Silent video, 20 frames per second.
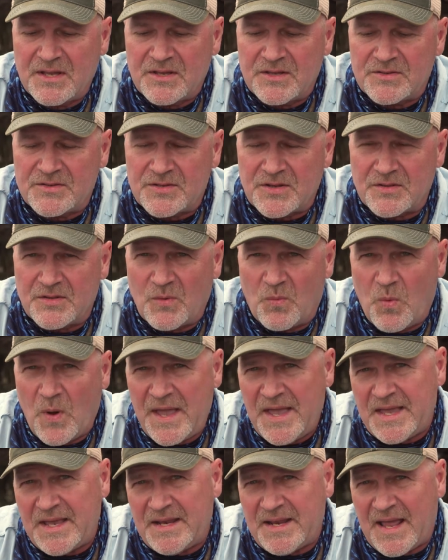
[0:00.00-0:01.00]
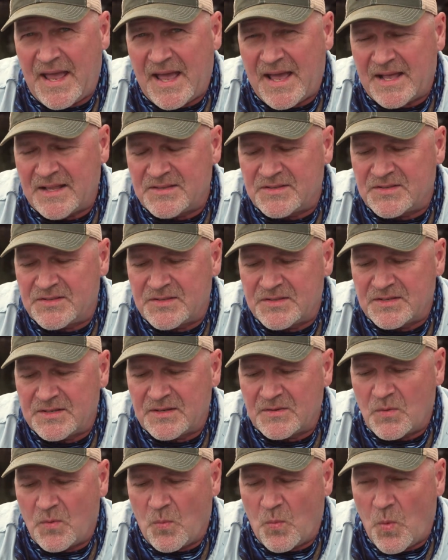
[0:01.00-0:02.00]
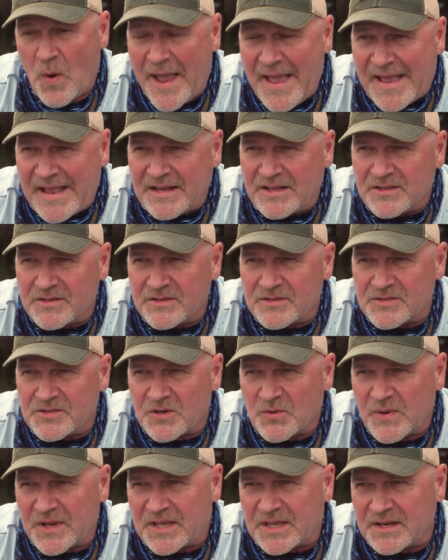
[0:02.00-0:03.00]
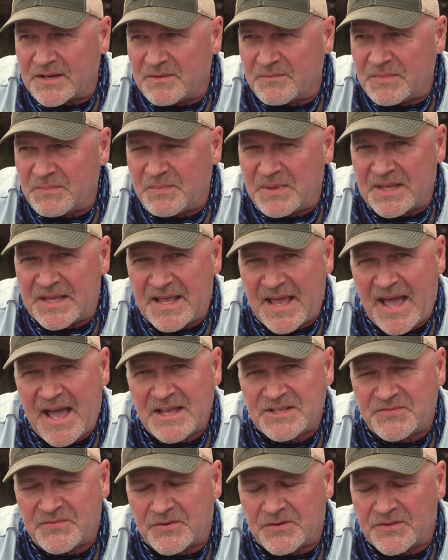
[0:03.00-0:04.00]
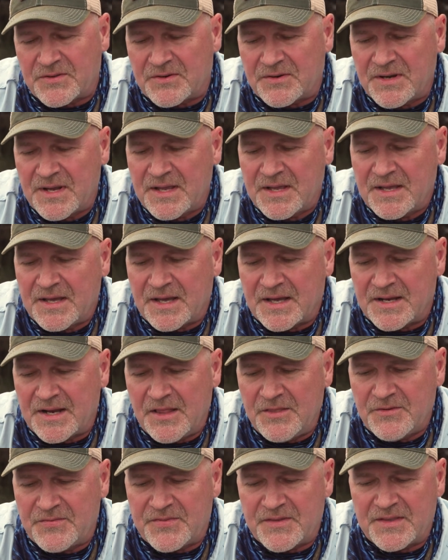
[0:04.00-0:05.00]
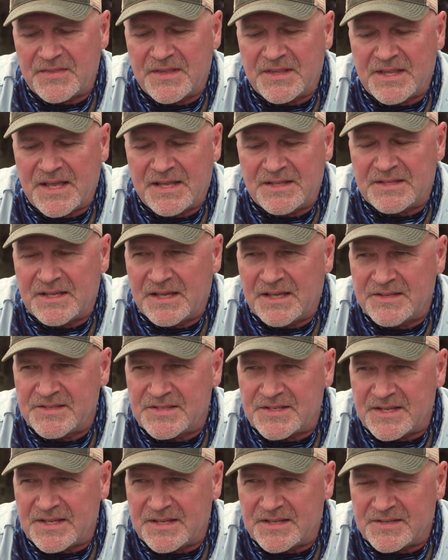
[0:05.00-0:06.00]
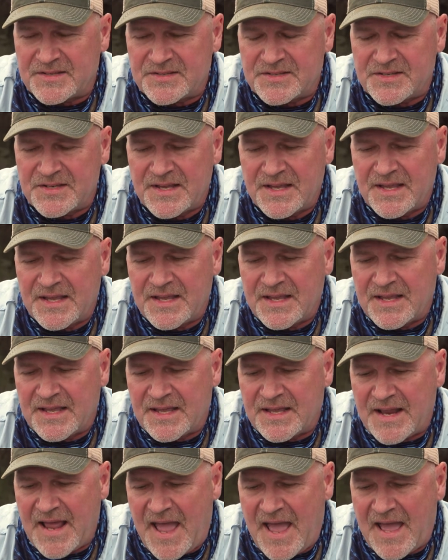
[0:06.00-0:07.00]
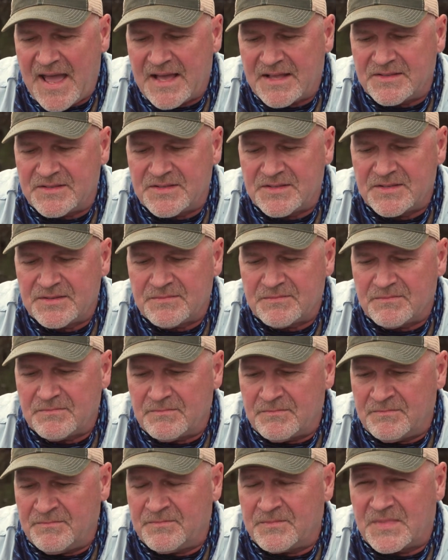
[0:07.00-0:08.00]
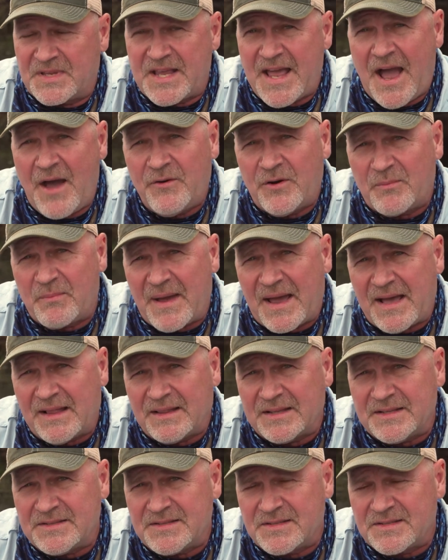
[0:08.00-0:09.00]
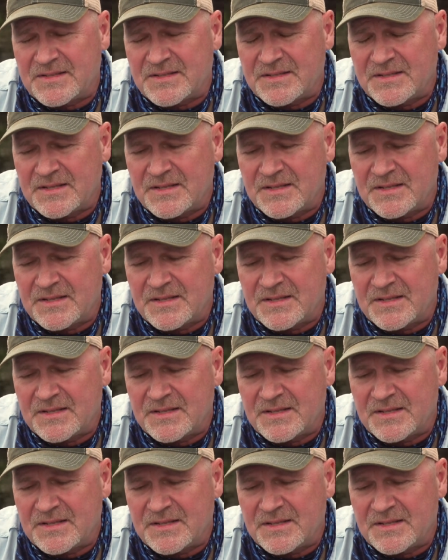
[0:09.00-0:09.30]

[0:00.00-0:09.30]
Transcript: So the weight adds weight so it can be cast further. Another thing that does is it adds counterbalance